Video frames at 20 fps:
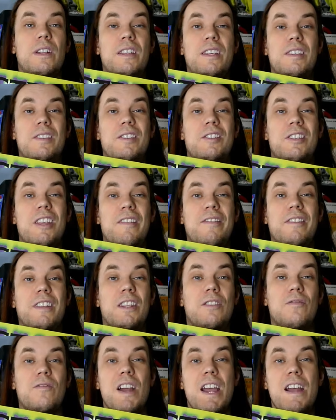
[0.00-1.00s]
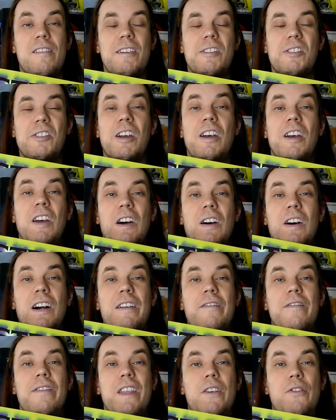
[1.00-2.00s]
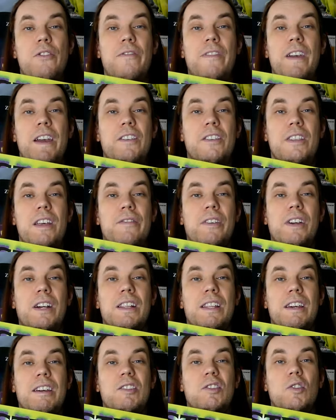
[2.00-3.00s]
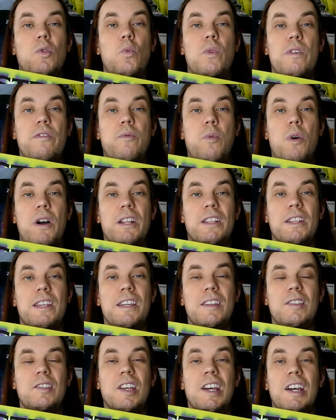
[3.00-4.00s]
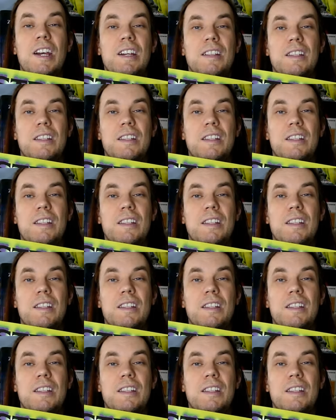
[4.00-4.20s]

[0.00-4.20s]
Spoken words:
this is definitely the rarest. I have never found another collector with one of these.